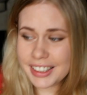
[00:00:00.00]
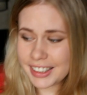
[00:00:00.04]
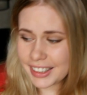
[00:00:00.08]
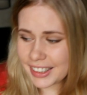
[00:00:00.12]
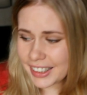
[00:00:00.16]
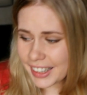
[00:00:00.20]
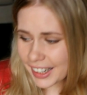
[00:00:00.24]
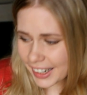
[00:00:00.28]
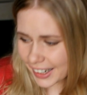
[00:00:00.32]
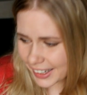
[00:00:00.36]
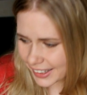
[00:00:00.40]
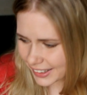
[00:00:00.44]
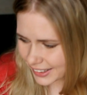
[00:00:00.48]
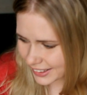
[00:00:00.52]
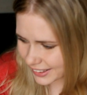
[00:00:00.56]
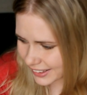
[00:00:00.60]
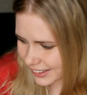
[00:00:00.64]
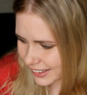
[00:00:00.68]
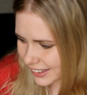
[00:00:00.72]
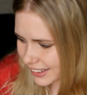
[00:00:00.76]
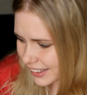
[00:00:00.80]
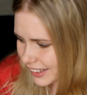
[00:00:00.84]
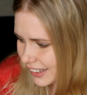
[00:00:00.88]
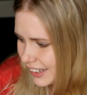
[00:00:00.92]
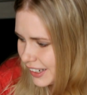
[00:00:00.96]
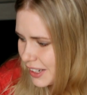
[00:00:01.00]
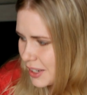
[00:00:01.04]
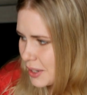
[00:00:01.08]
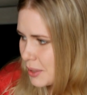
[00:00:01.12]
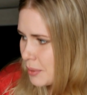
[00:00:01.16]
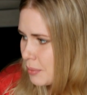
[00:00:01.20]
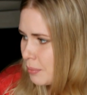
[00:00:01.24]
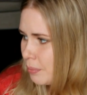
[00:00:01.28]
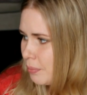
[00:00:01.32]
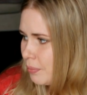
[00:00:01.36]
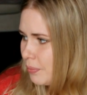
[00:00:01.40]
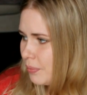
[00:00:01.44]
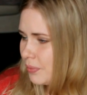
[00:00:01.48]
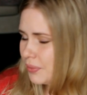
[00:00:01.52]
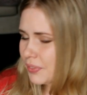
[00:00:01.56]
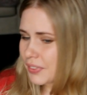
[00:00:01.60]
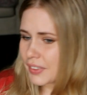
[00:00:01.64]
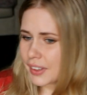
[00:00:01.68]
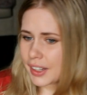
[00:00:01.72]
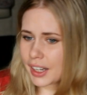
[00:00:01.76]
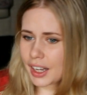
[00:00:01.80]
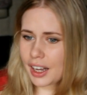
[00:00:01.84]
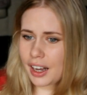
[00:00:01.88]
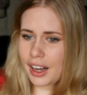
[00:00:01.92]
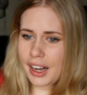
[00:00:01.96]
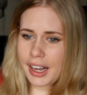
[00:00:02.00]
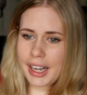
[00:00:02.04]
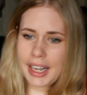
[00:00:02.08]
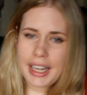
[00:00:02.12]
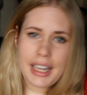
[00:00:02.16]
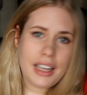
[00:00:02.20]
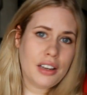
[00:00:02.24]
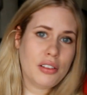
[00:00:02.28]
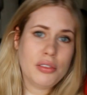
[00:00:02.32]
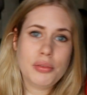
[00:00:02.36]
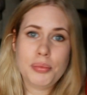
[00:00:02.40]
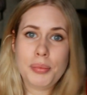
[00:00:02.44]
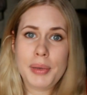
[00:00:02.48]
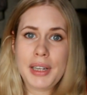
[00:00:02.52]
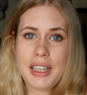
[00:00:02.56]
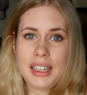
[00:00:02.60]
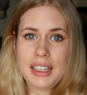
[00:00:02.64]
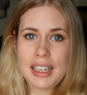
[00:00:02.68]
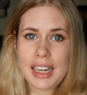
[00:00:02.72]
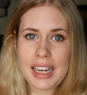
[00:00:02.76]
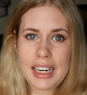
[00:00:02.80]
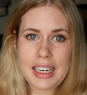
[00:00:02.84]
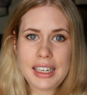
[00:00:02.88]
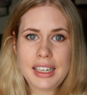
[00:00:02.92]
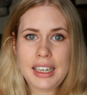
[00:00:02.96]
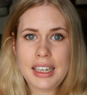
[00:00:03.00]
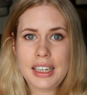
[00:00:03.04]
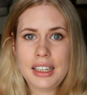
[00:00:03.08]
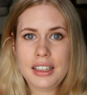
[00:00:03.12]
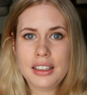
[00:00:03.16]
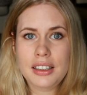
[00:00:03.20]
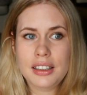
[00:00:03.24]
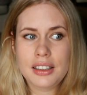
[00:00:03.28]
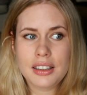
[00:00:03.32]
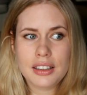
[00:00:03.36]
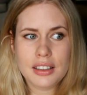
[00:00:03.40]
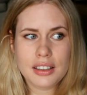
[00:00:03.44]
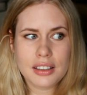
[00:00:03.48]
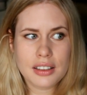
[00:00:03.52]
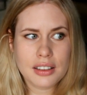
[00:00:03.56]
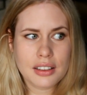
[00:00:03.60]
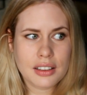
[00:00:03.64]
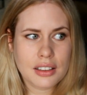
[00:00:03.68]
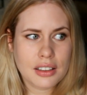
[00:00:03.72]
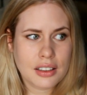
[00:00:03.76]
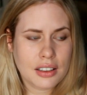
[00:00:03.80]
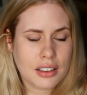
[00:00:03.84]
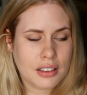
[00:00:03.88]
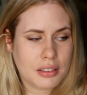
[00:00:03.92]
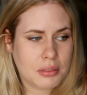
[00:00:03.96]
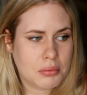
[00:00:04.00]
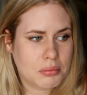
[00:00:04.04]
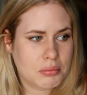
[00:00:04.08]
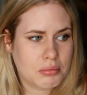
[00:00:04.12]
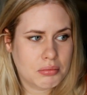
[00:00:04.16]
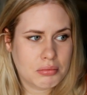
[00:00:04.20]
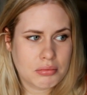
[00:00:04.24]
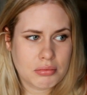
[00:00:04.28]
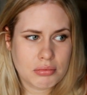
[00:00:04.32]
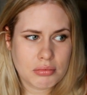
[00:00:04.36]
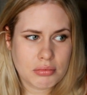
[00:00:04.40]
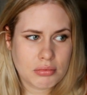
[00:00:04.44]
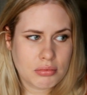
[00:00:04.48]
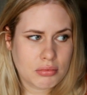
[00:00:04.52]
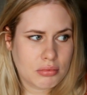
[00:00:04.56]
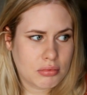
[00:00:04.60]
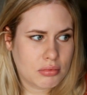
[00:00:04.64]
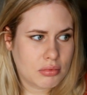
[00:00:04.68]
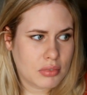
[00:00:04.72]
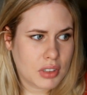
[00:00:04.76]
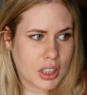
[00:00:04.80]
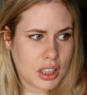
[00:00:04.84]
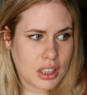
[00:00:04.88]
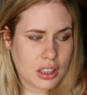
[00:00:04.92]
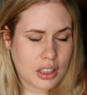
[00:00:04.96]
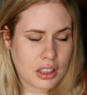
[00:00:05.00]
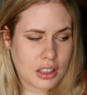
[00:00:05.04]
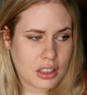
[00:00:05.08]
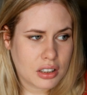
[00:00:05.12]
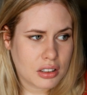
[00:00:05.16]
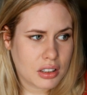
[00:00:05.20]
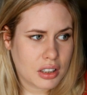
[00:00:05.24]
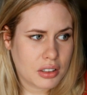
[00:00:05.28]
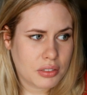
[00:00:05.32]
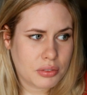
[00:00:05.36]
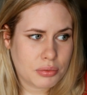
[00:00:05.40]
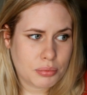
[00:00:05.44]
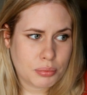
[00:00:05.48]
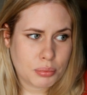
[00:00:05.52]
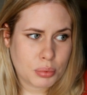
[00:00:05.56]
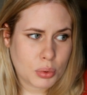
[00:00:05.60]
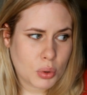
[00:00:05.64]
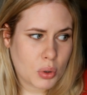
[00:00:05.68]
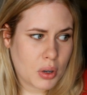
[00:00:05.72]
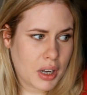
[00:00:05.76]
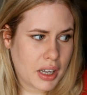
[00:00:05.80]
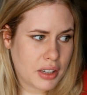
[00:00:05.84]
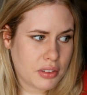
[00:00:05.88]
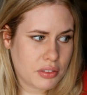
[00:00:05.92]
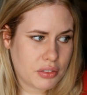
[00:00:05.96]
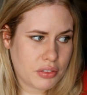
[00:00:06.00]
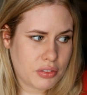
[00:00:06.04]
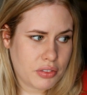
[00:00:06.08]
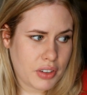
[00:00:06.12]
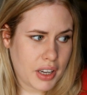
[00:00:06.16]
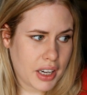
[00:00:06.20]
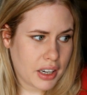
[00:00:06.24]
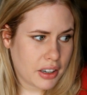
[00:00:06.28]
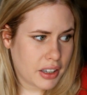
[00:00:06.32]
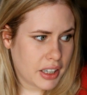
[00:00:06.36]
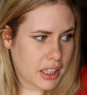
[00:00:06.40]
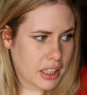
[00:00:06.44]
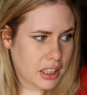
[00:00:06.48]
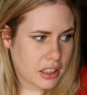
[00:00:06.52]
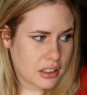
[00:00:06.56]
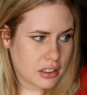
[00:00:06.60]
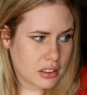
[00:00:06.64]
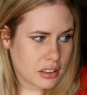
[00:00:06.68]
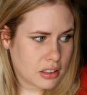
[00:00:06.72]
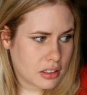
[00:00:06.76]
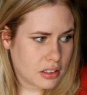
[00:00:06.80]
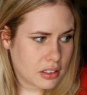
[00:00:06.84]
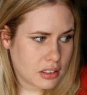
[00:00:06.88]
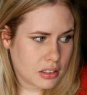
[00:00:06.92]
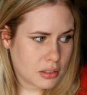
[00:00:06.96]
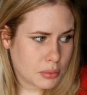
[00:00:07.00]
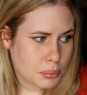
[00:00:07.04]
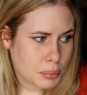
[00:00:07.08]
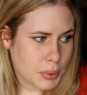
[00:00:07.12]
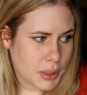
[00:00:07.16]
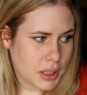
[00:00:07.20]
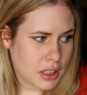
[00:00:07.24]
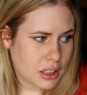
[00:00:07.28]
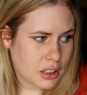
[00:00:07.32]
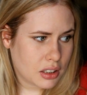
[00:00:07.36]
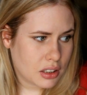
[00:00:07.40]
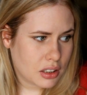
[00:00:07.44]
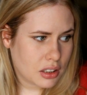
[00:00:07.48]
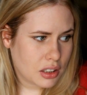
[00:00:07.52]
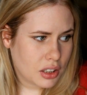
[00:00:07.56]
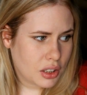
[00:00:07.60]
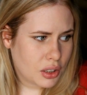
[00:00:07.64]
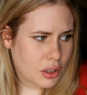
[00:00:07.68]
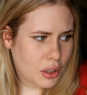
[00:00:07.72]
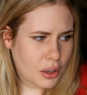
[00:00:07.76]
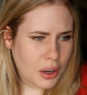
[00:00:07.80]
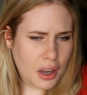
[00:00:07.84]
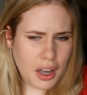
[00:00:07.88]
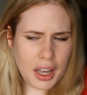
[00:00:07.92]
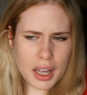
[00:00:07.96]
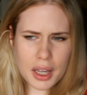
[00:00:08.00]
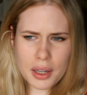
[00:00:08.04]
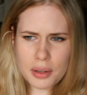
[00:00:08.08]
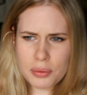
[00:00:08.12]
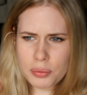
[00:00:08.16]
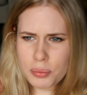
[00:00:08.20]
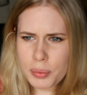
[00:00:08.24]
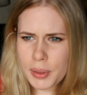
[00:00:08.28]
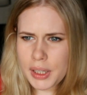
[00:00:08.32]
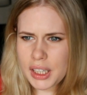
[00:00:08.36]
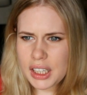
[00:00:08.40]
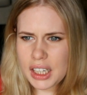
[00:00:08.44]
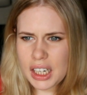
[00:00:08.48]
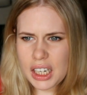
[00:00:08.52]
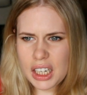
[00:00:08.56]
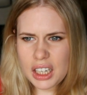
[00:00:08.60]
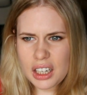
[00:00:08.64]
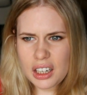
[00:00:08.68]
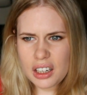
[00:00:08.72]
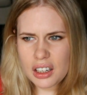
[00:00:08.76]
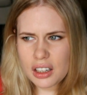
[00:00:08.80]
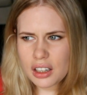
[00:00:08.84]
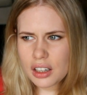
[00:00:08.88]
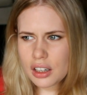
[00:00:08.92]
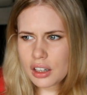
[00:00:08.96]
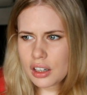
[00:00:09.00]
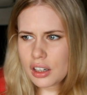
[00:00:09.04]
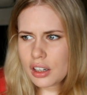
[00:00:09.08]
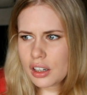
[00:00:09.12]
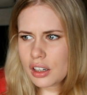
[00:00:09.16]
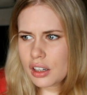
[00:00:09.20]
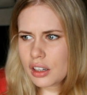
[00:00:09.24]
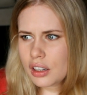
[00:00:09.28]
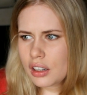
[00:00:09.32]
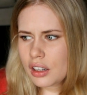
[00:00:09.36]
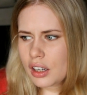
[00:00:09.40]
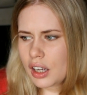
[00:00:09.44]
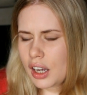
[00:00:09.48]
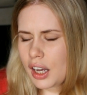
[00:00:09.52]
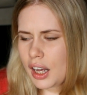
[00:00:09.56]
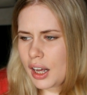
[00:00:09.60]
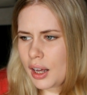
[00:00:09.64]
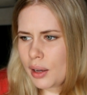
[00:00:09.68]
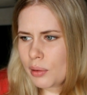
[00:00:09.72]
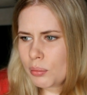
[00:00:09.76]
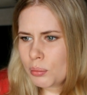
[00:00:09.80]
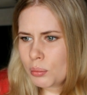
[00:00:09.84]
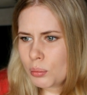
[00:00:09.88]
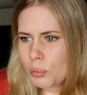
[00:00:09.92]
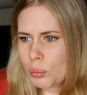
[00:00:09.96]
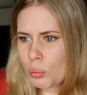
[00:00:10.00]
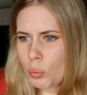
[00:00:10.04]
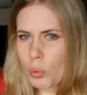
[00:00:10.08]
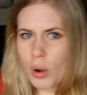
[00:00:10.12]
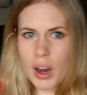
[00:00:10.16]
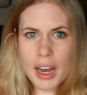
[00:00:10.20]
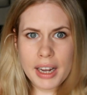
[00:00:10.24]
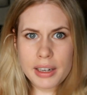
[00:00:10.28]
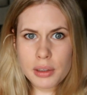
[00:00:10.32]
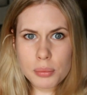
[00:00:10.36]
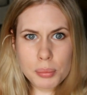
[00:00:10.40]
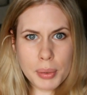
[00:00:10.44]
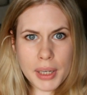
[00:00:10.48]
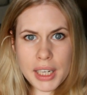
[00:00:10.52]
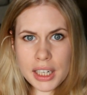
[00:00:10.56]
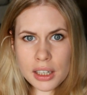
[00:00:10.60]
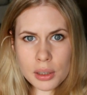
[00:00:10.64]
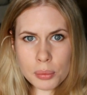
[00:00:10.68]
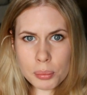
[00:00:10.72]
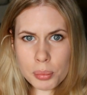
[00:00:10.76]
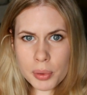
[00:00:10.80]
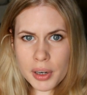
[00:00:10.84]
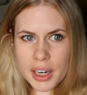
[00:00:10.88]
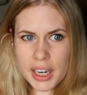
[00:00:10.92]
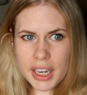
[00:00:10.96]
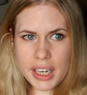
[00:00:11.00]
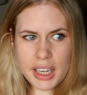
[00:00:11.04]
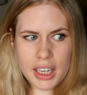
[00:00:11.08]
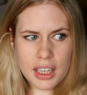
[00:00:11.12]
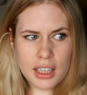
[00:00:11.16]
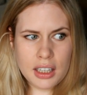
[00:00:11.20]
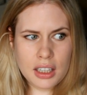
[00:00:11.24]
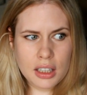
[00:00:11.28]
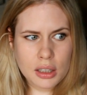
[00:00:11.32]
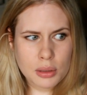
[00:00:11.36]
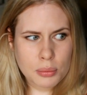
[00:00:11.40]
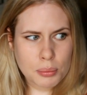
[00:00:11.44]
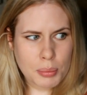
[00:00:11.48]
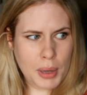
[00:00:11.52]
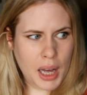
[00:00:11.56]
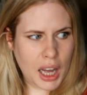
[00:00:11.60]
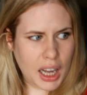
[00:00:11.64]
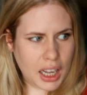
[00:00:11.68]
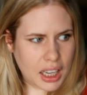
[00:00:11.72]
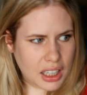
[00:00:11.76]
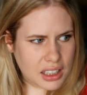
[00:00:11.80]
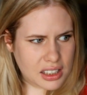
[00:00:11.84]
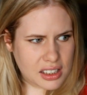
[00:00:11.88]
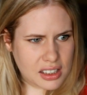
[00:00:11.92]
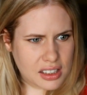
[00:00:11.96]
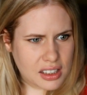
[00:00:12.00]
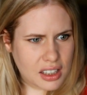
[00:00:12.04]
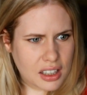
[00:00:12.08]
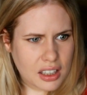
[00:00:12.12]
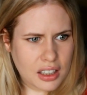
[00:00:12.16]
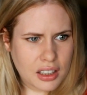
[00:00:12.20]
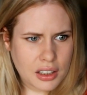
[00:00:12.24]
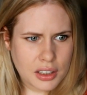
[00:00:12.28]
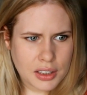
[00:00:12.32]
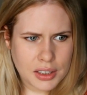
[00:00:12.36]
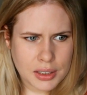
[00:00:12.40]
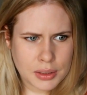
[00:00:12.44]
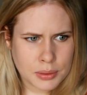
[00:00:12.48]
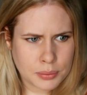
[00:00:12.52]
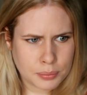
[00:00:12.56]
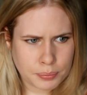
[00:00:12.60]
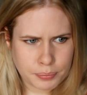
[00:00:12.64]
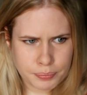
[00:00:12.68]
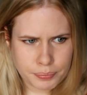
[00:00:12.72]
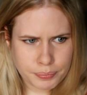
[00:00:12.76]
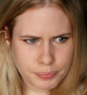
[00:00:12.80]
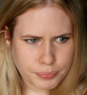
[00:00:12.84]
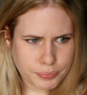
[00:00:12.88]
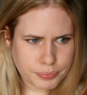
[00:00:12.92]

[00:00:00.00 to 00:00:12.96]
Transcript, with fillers: like, I have been eating uh, quite varied, but you know, I have been eating um, white pita bread and pasta and